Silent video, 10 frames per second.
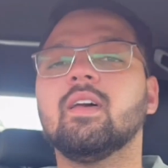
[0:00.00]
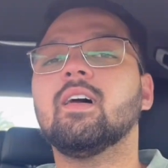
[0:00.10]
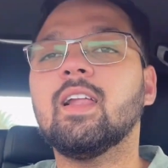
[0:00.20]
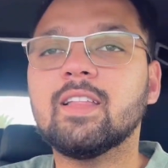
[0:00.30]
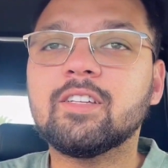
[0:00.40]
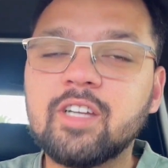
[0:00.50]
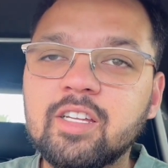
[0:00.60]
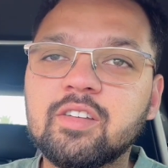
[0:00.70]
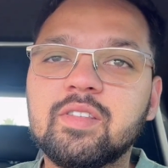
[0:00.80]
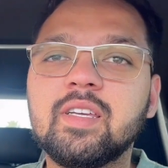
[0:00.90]
A little
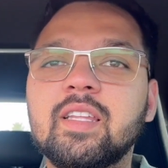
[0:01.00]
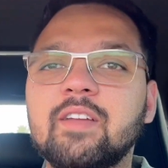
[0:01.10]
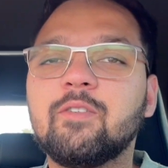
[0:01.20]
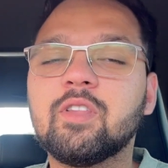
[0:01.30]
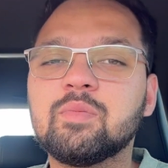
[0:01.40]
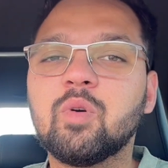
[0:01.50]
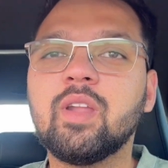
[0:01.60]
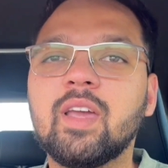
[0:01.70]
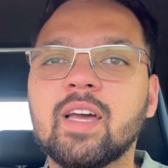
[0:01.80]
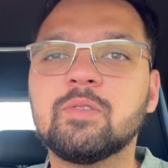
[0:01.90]
change of scenery for this
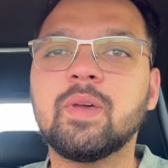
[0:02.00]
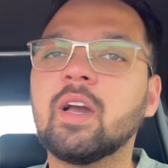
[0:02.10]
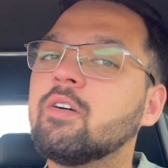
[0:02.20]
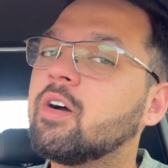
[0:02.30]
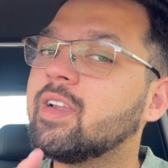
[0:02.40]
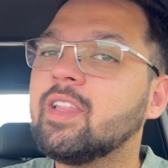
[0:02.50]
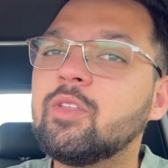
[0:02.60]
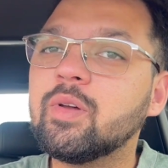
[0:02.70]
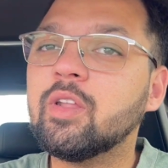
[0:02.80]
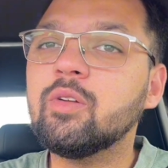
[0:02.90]
morning as we go on
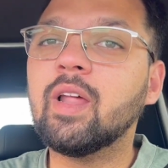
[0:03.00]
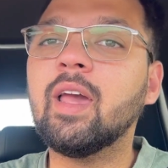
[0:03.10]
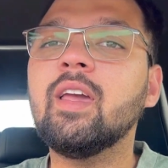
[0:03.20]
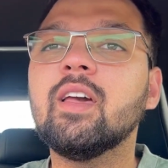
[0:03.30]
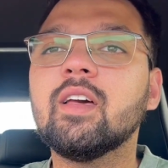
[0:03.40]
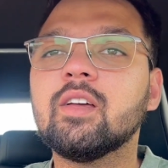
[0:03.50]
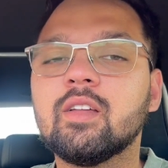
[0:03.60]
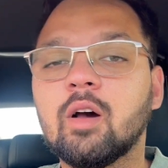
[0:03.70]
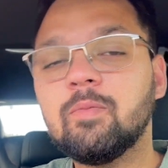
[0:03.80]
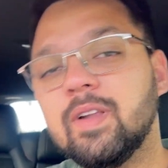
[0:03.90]
into a new day.
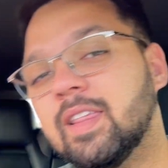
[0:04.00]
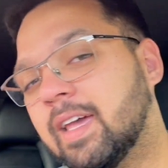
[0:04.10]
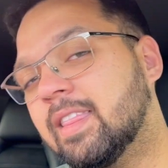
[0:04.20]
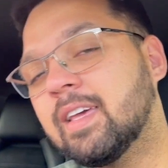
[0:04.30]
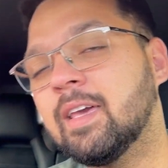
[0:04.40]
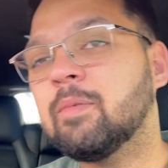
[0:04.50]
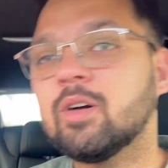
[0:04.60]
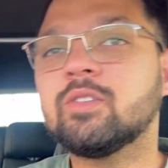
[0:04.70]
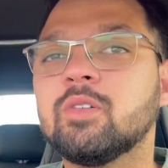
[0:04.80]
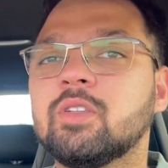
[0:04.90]
Hopefully they get the
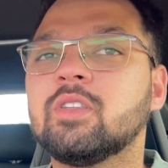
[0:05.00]
gearbox sorted